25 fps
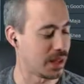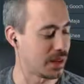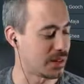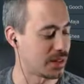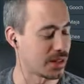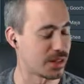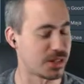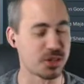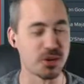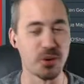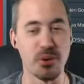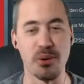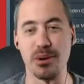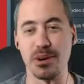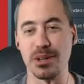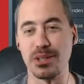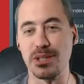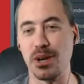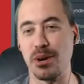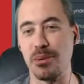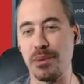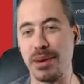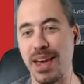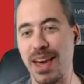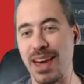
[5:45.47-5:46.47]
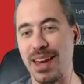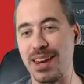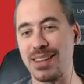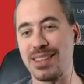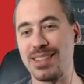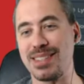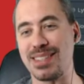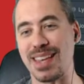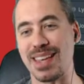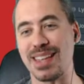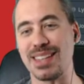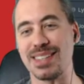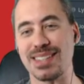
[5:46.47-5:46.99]
Discord told me how to
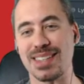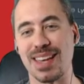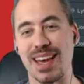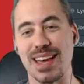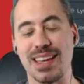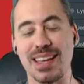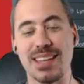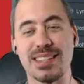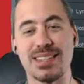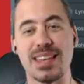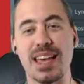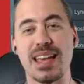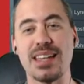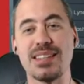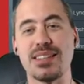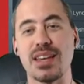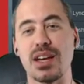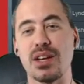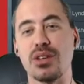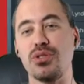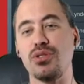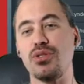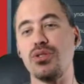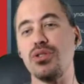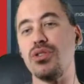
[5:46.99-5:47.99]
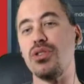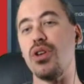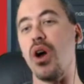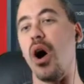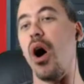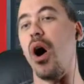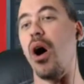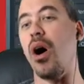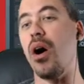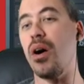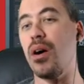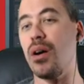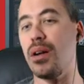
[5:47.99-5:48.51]
say this guy. It's it's like Nudon.
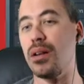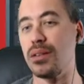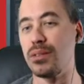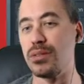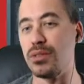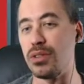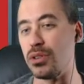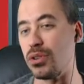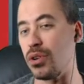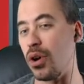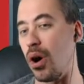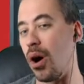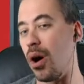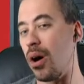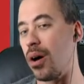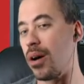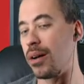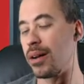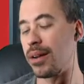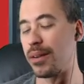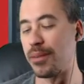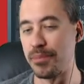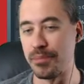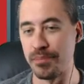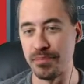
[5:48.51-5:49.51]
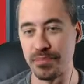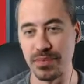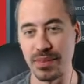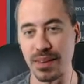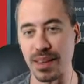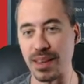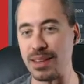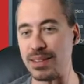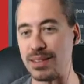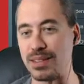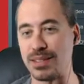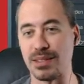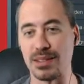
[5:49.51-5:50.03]
Nudon.
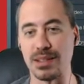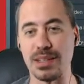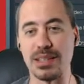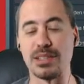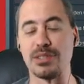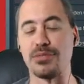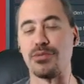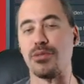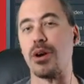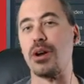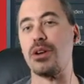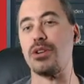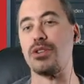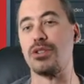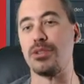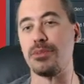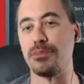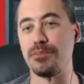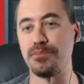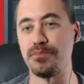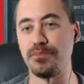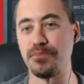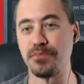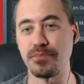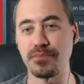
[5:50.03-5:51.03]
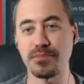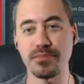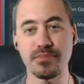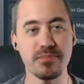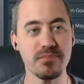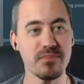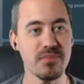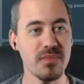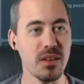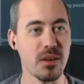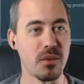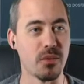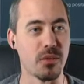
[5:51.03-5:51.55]
He's he's French,
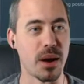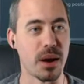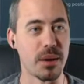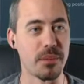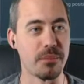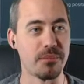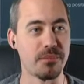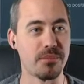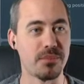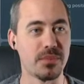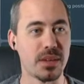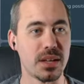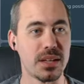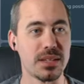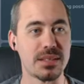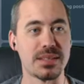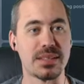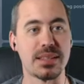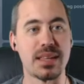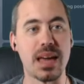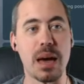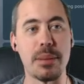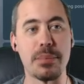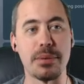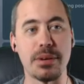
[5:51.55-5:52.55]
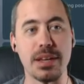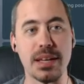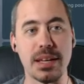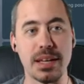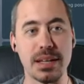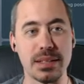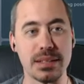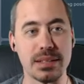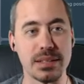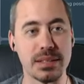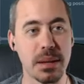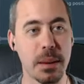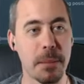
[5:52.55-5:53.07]
right? He's
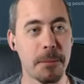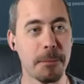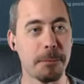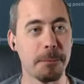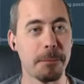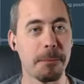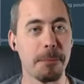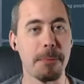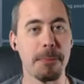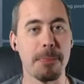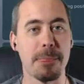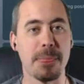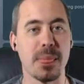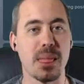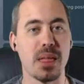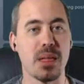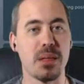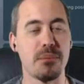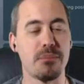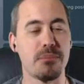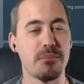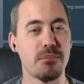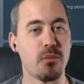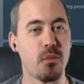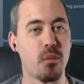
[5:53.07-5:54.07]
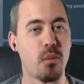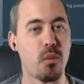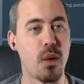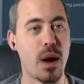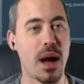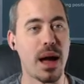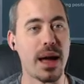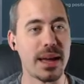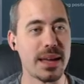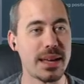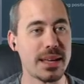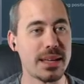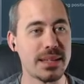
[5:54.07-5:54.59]
Gabonese.
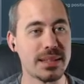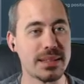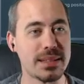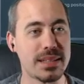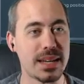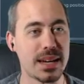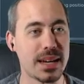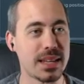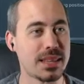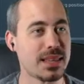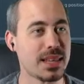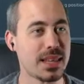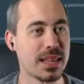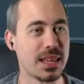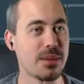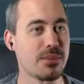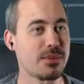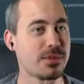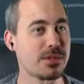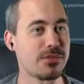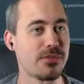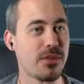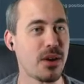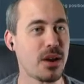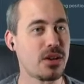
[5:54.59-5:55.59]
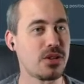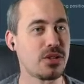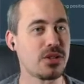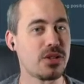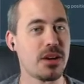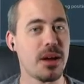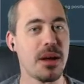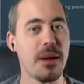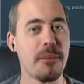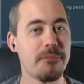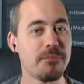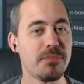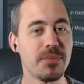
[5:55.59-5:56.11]
Why did I think he was French?
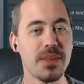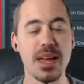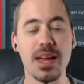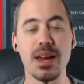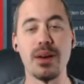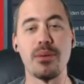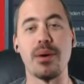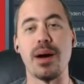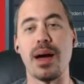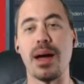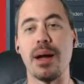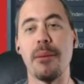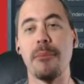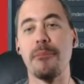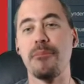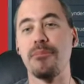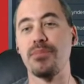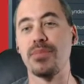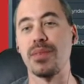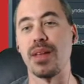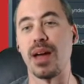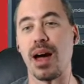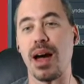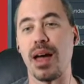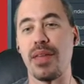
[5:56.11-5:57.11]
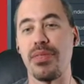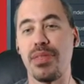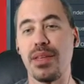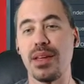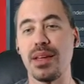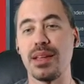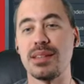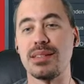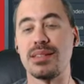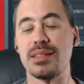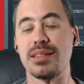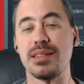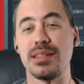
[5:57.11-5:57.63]
Anyway, I think
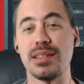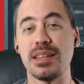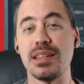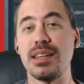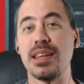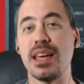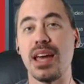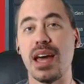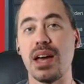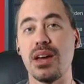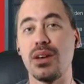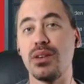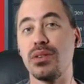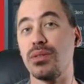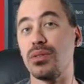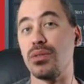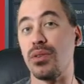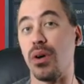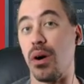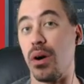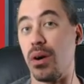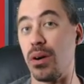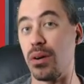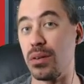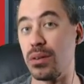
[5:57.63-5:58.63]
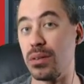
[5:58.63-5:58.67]
it's Didier Ndong.